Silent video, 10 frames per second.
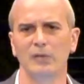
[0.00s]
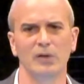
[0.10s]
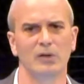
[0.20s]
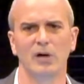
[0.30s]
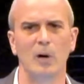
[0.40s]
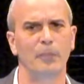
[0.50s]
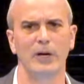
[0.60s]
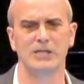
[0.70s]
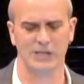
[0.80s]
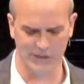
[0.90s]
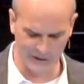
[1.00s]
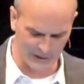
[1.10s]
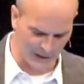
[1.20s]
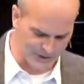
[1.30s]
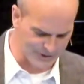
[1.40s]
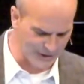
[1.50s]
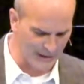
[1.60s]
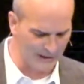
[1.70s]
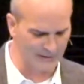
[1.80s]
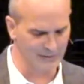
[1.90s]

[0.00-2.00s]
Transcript: we are all precious in God's sight.